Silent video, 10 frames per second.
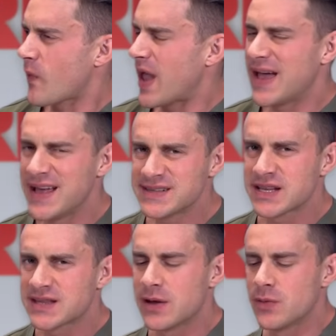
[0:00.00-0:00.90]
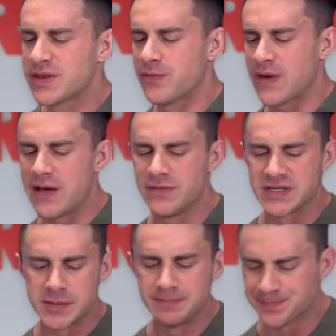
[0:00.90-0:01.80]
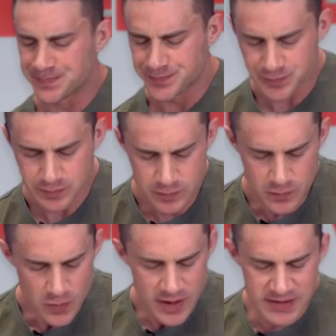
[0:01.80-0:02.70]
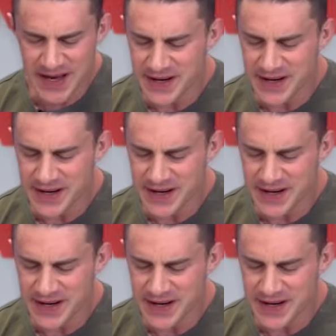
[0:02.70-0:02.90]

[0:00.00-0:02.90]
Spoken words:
Here's the thing with the flavors. The